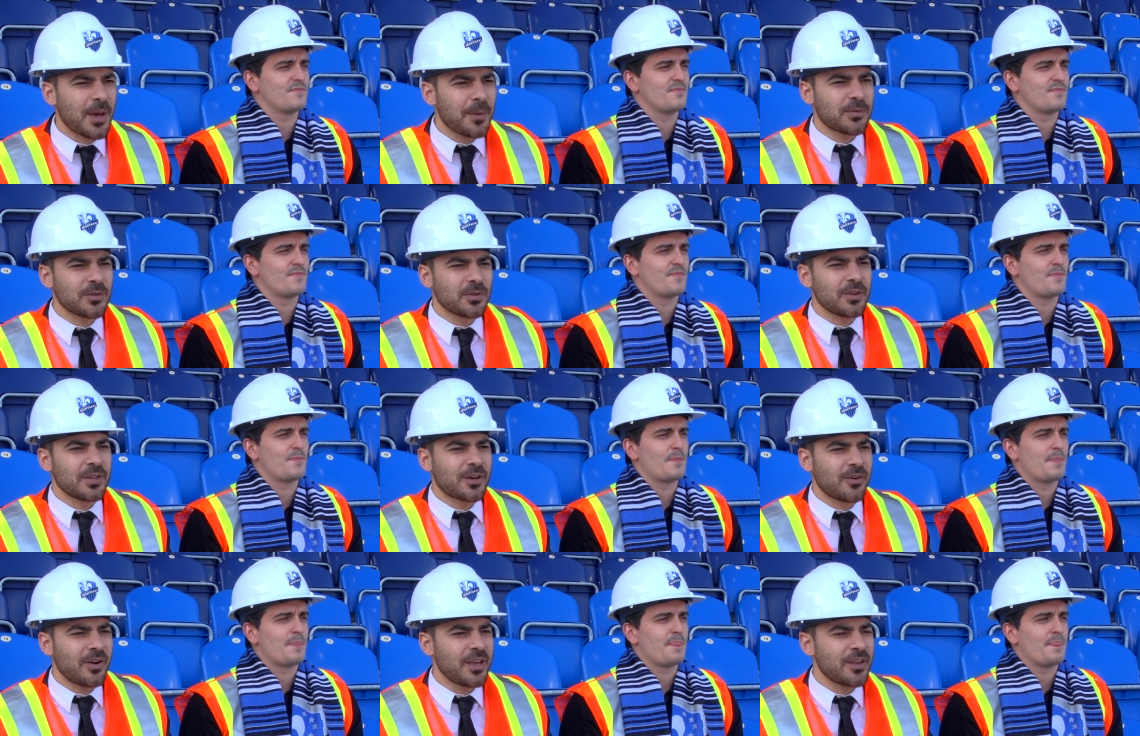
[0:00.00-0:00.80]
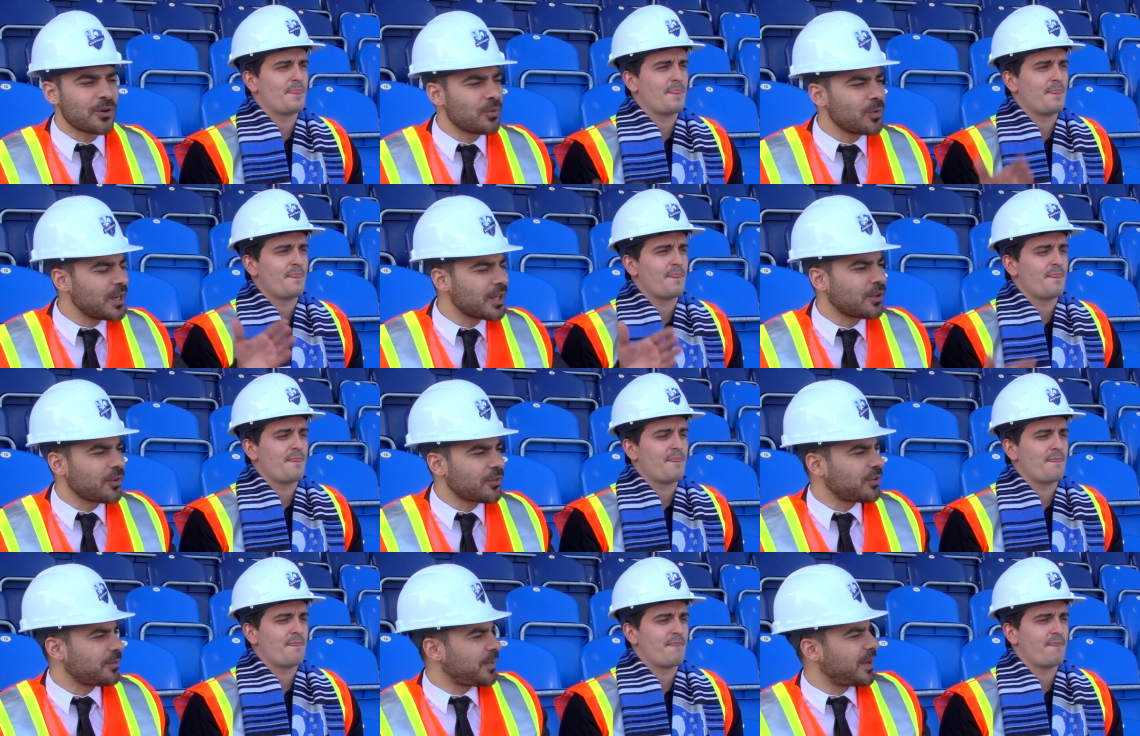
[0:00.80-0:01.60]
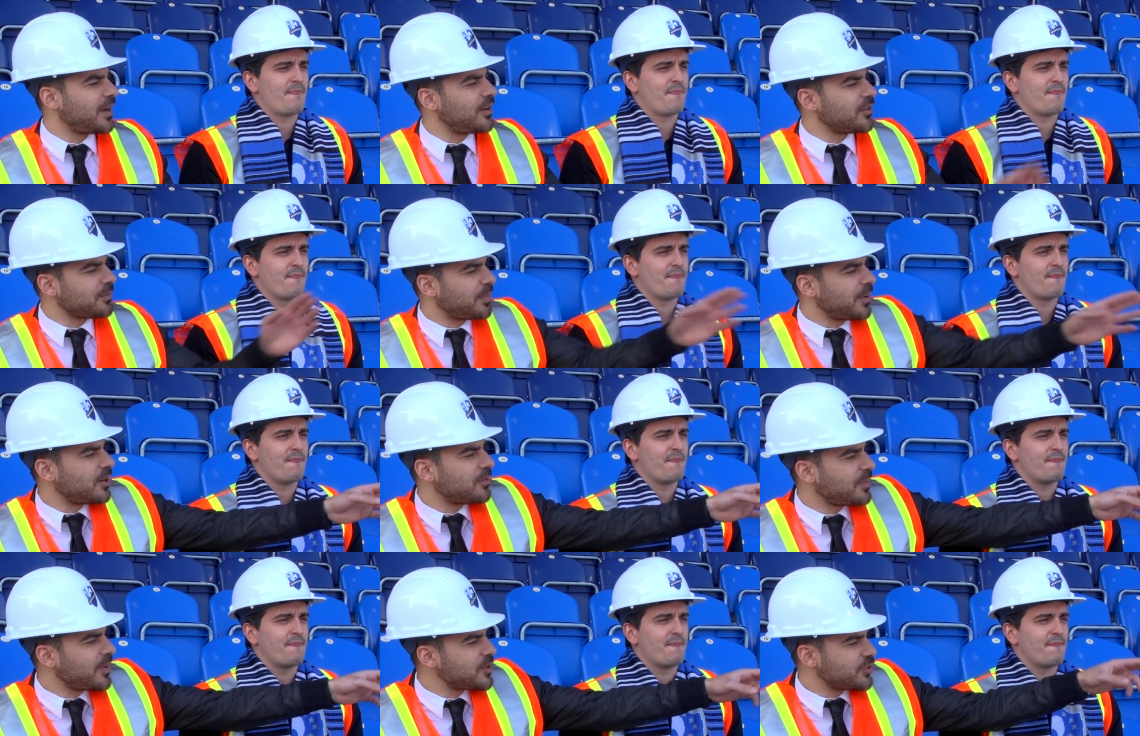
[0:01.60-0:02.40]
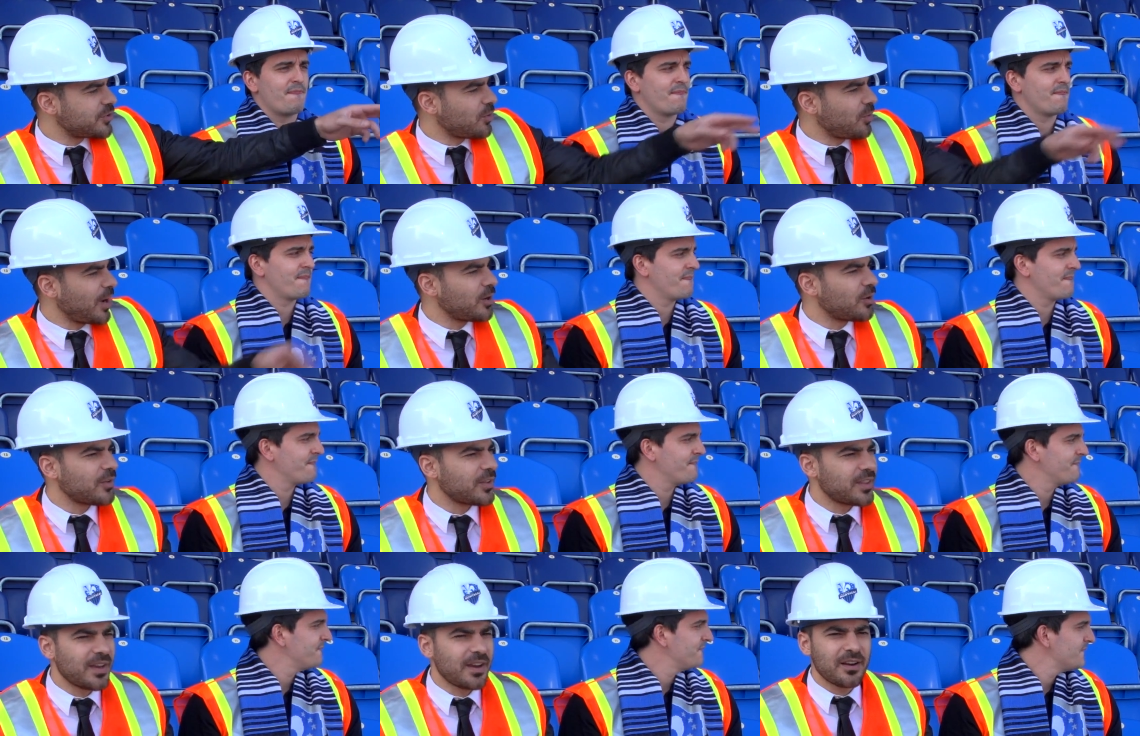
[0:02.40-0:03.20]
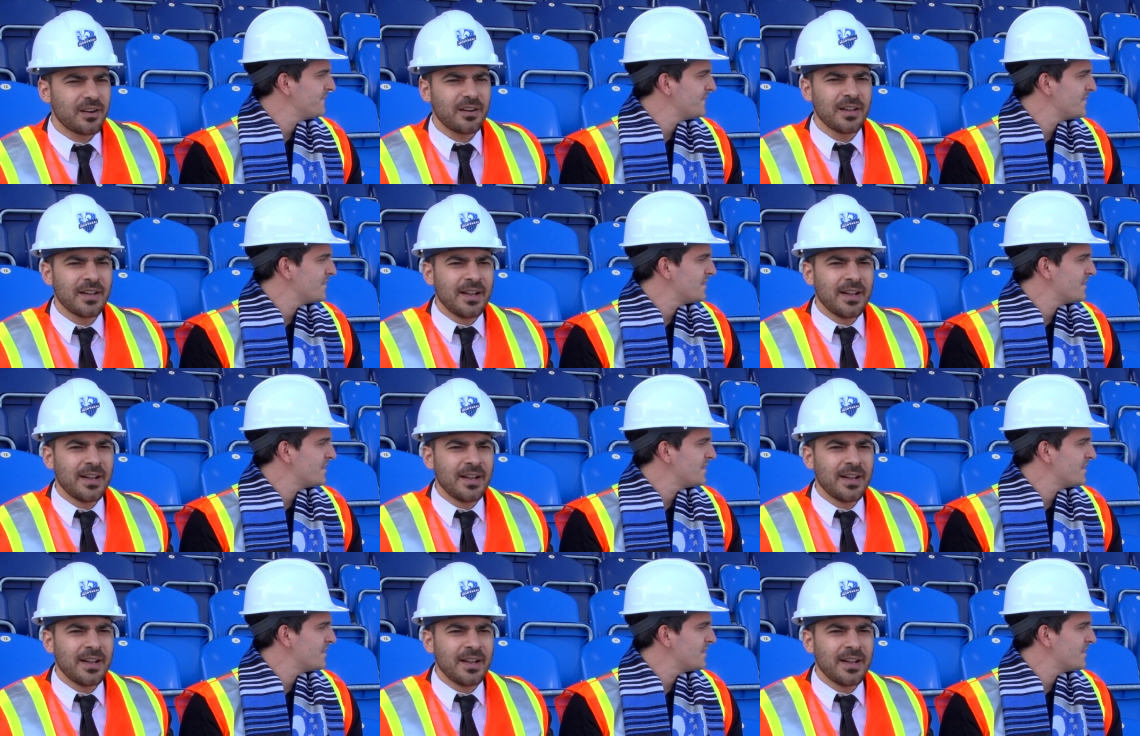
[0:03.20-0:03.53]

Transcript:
Speaker 1: absolutely great. You're really close to the players. The player adventures are right over there.